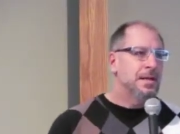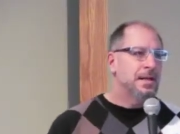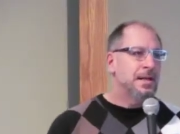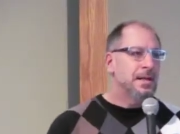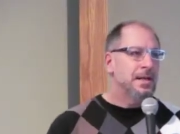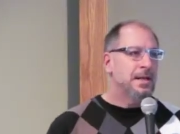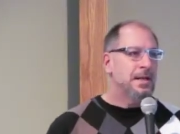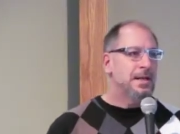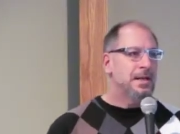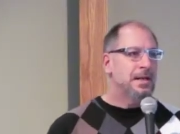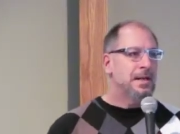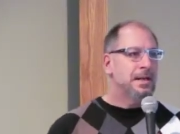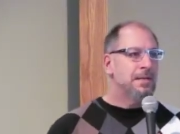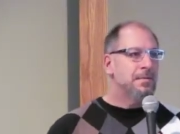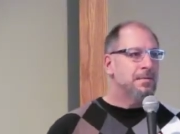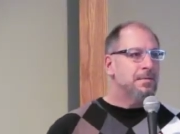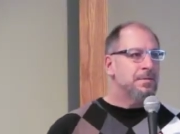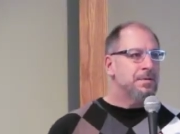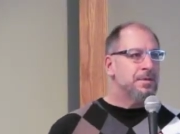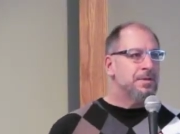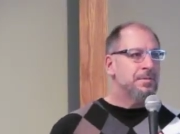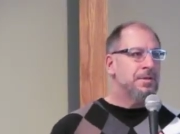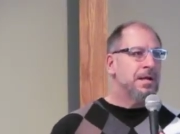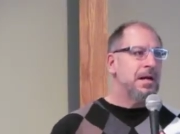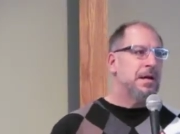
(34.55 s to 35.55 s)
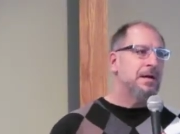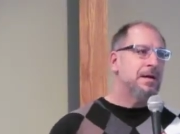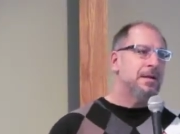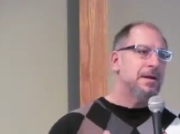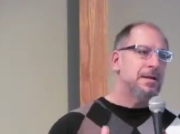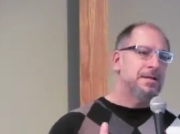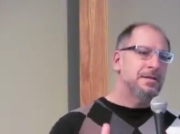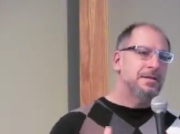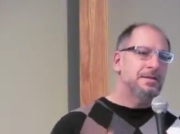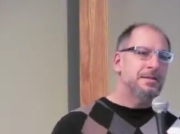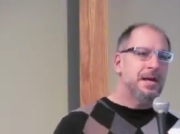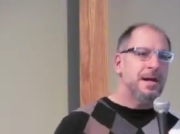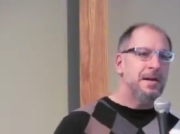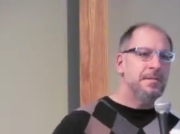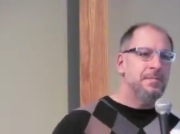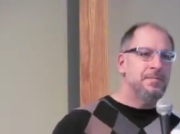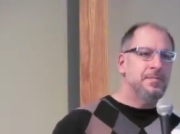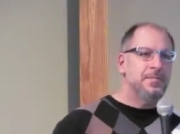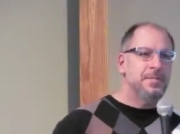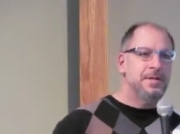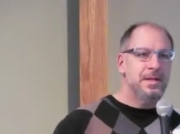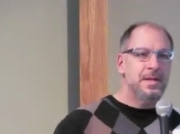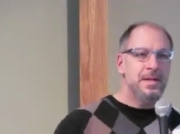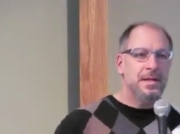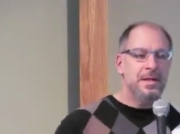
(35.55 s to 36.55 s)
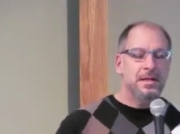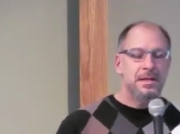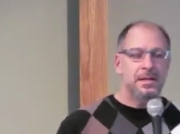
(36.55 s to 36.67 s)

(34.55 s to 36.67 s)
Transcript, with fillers: And I wrote them down, and I still have them today.